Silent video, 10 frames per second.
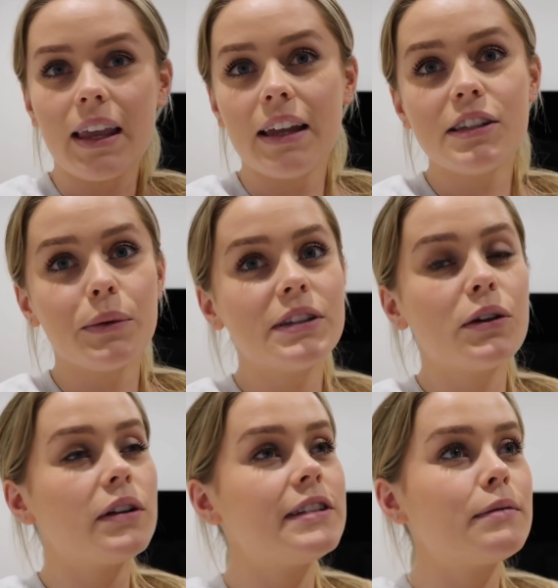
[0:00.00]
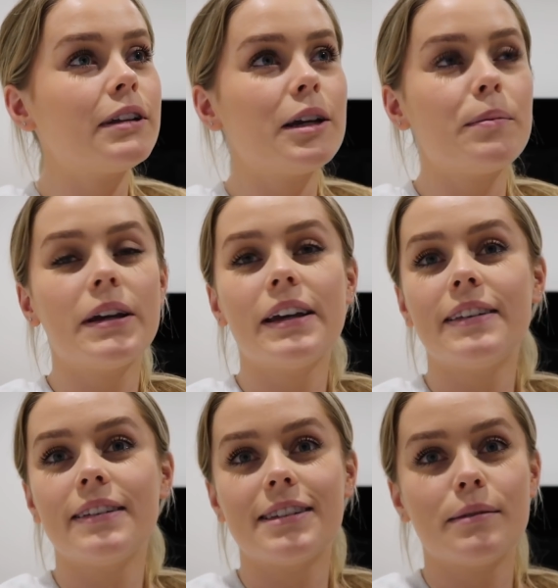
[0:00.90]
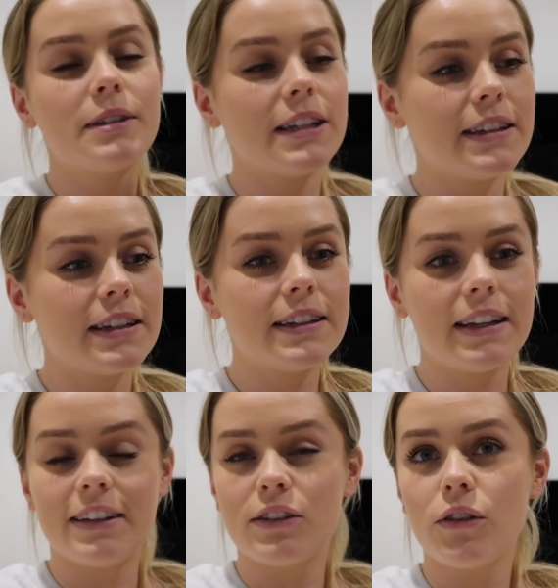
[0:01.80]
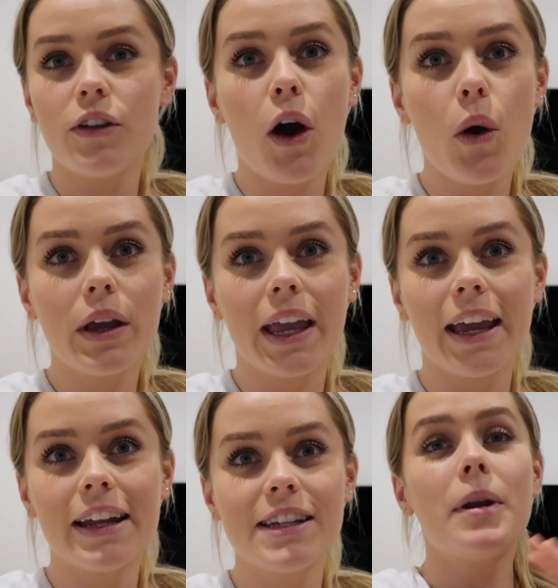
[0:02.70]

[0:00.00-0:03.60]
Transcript: And so he's got some clippers, some scissors, he's got the whole kit.